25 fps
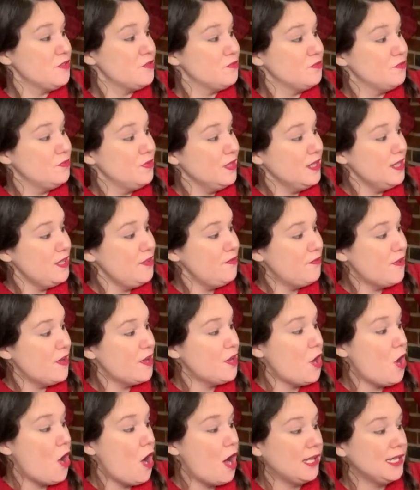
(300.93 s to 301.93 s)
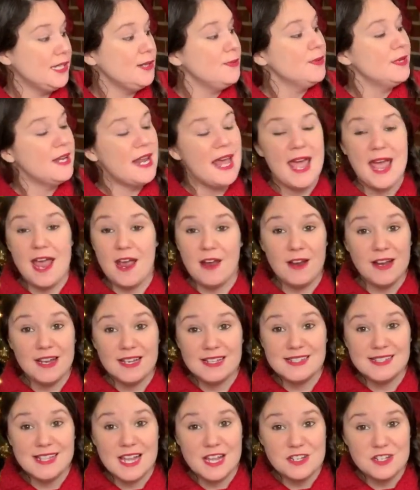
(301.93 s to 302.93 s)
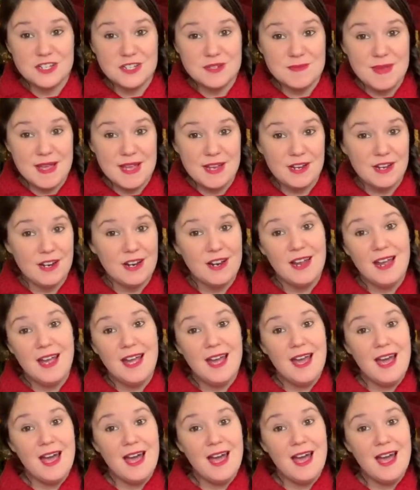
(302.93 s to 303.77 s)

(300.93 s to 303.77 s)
this really fun Hollywood hair extension maker.